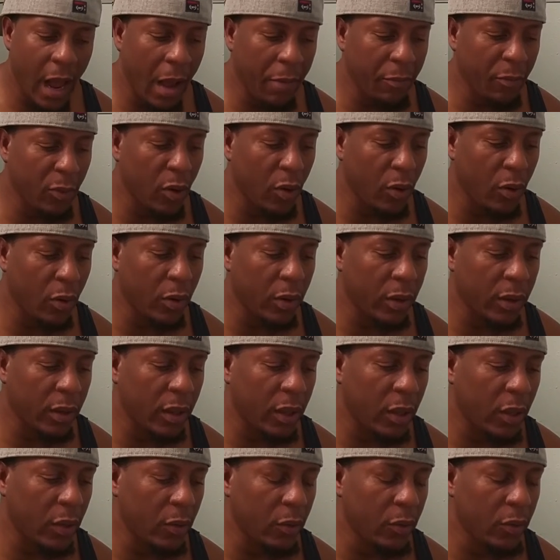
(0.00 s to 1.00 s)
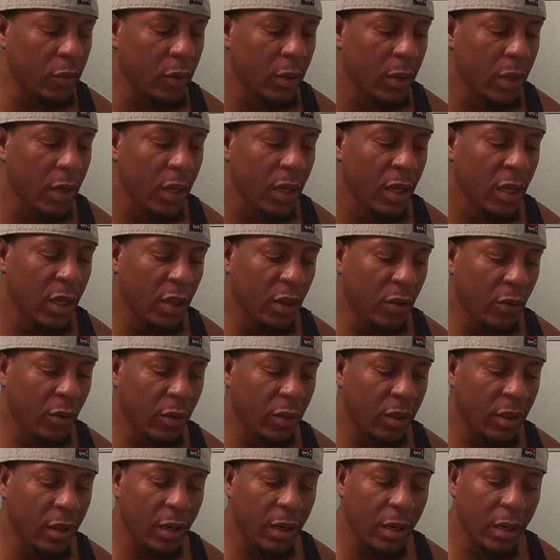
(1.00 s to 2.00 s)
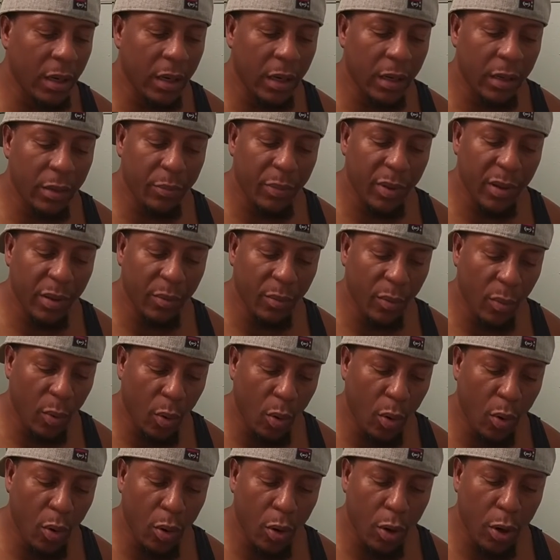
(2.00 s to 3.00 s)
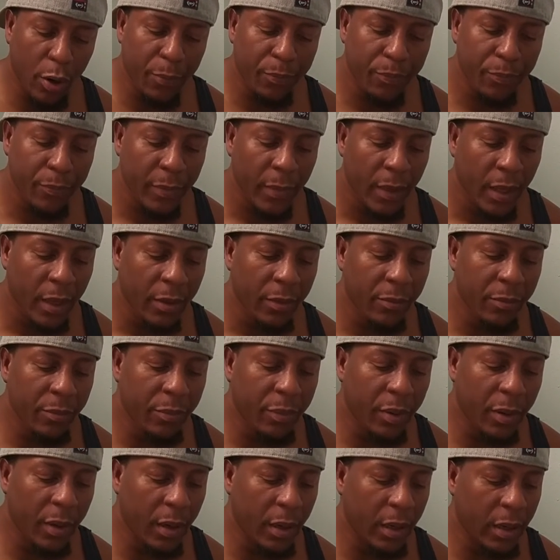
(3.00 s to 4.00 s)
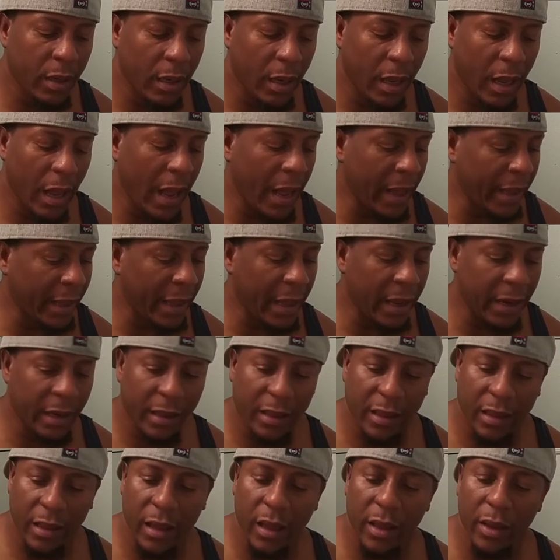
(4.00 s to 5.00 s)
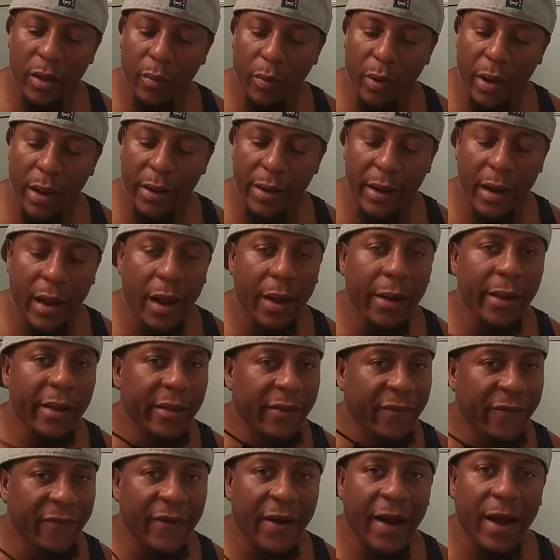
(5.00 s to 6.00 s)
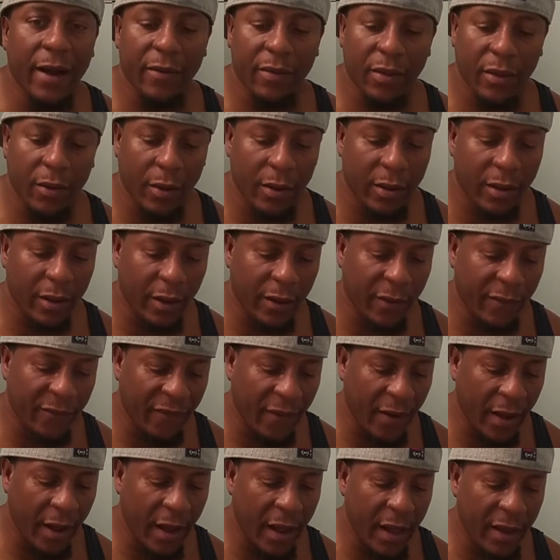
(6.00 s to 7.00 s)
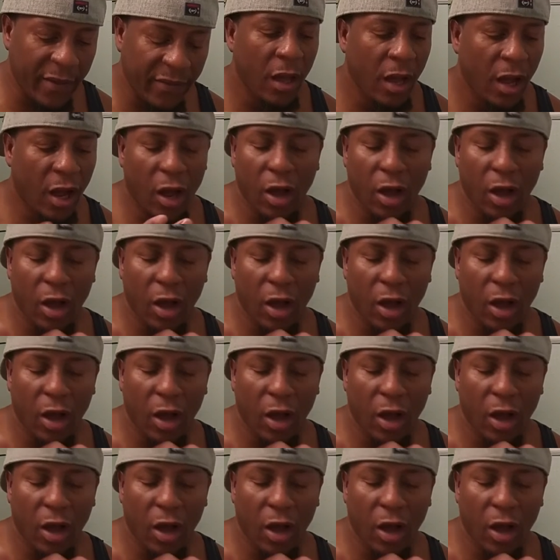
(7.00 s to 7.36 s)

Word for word: I'm going to use it a little bit more, but I gotta tell you right now, it's five stars out of five.